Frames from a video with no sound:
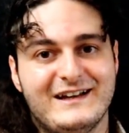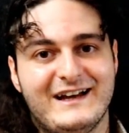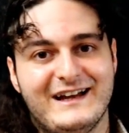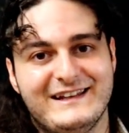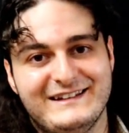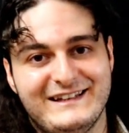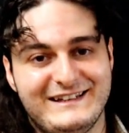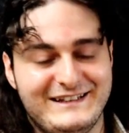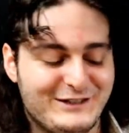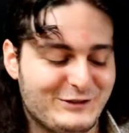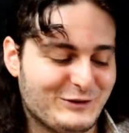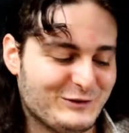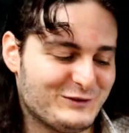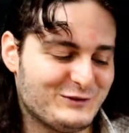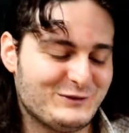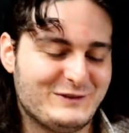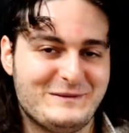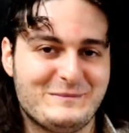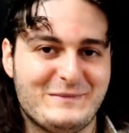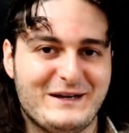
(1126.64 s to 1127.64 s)
And then he goes
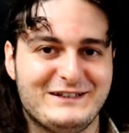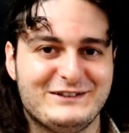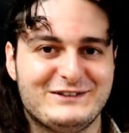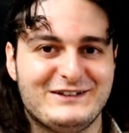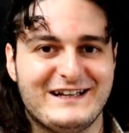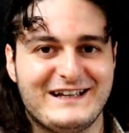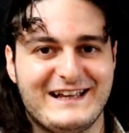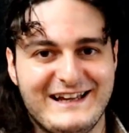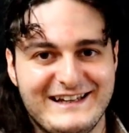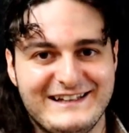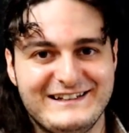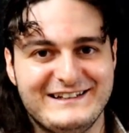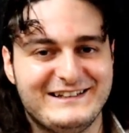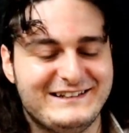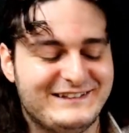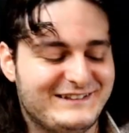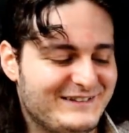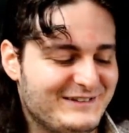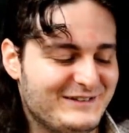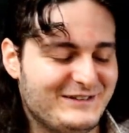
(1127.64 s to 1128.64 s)
to E minor again,
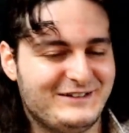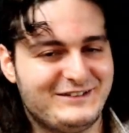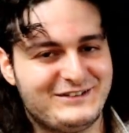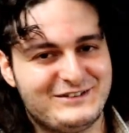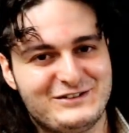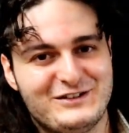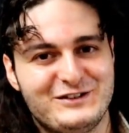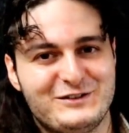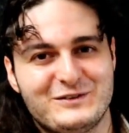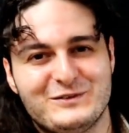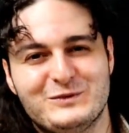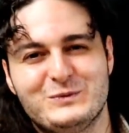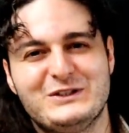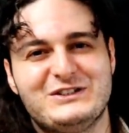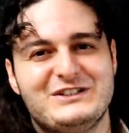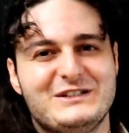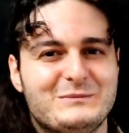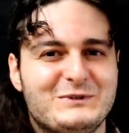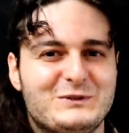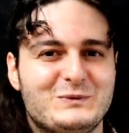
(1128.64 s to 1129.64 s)
and it's just
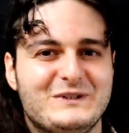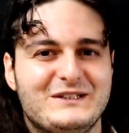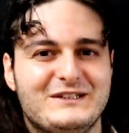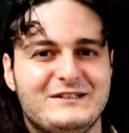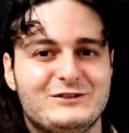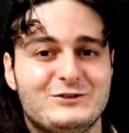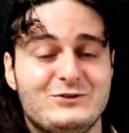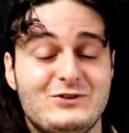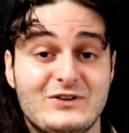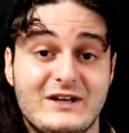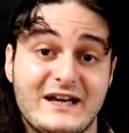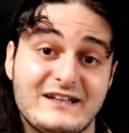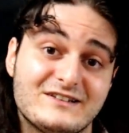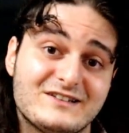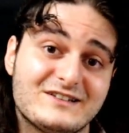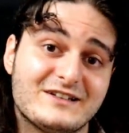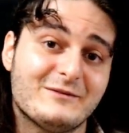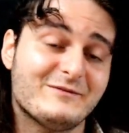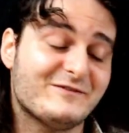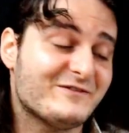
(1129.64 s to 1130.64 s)
switching between these two. You
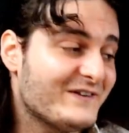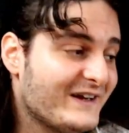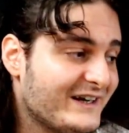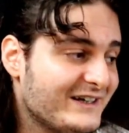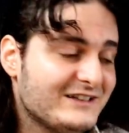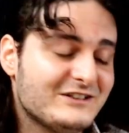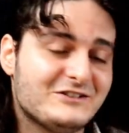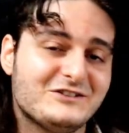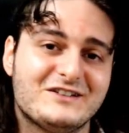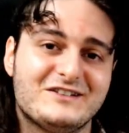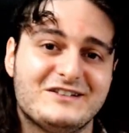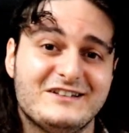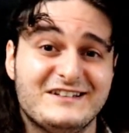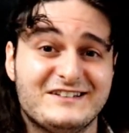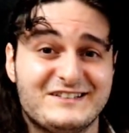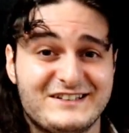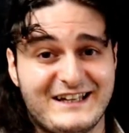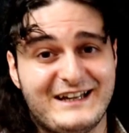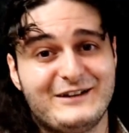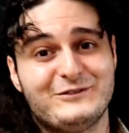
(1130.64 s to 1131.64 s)
get some very
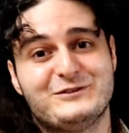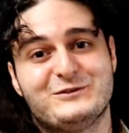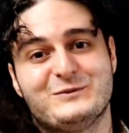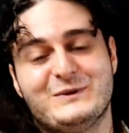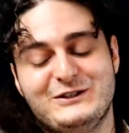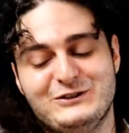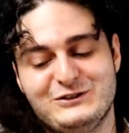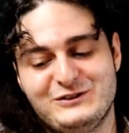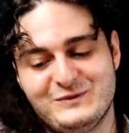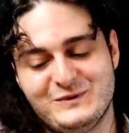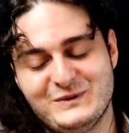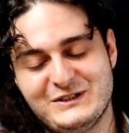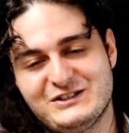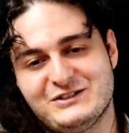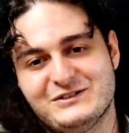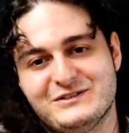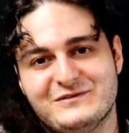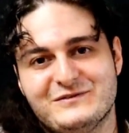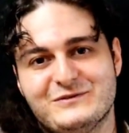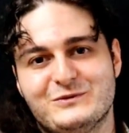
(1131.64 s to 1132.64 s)
interesting sounds when you
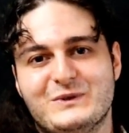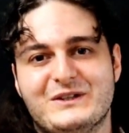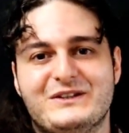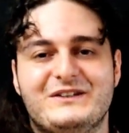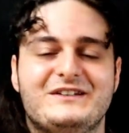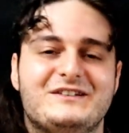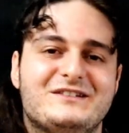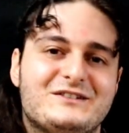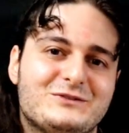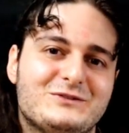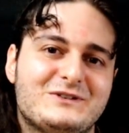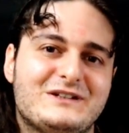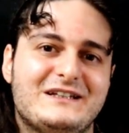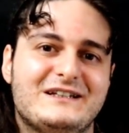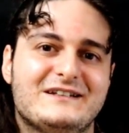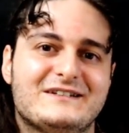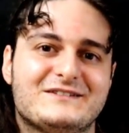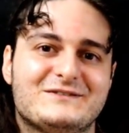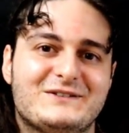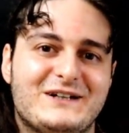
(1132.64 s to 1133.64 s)
switch with these two
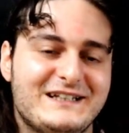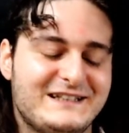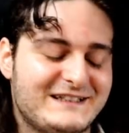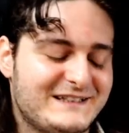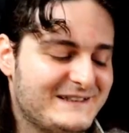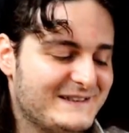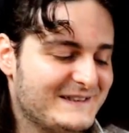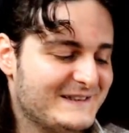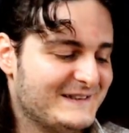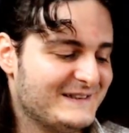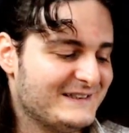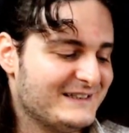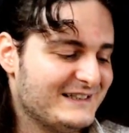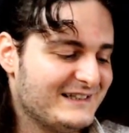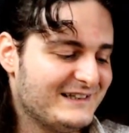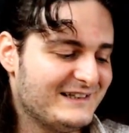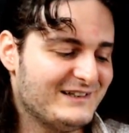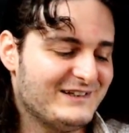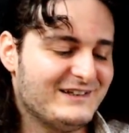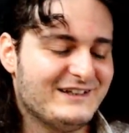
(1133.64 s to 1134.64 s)
keys, right?
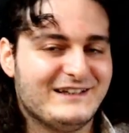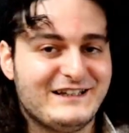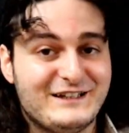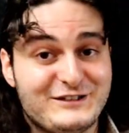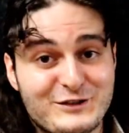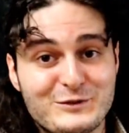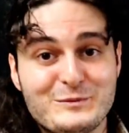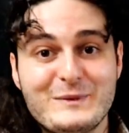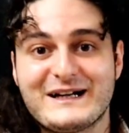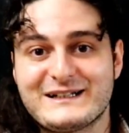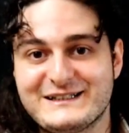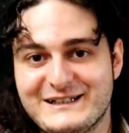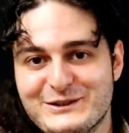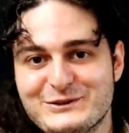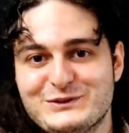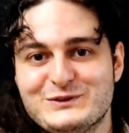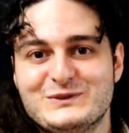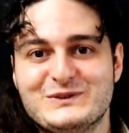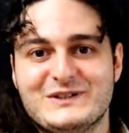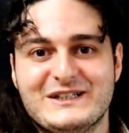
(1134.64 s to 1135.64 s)
Let's go back
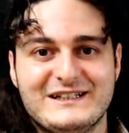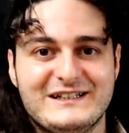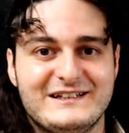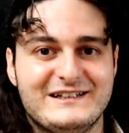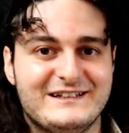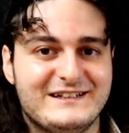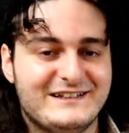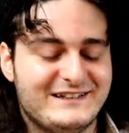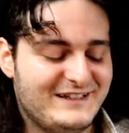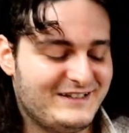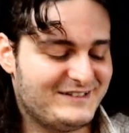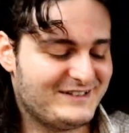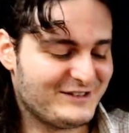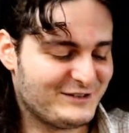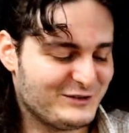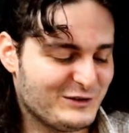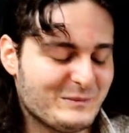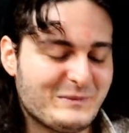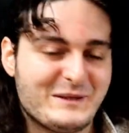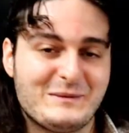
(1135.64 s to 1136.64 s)
now to the
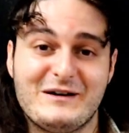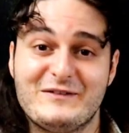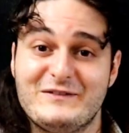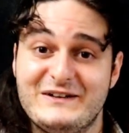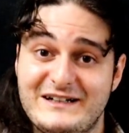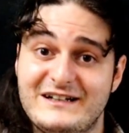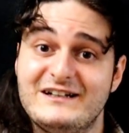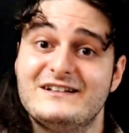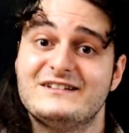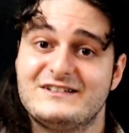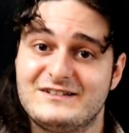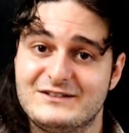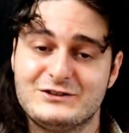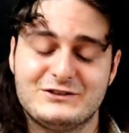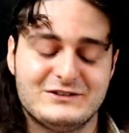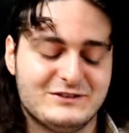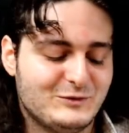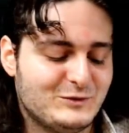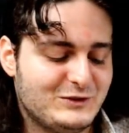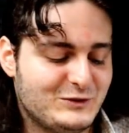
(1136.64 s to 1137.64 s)
Estación Primavera. It's
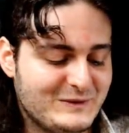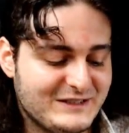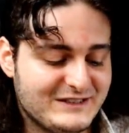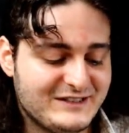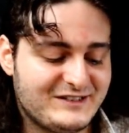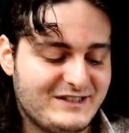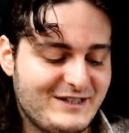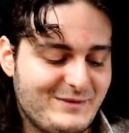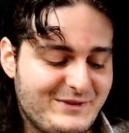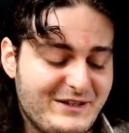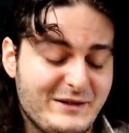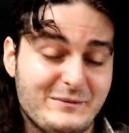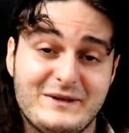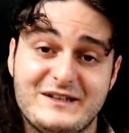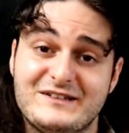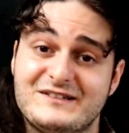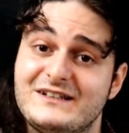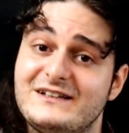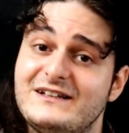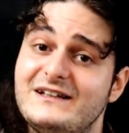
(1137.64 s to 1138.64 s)
doing the same thing
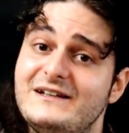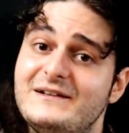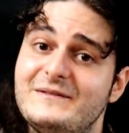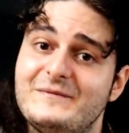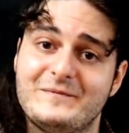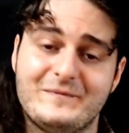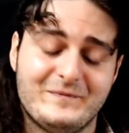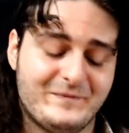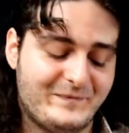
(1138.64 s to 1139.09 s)
basically.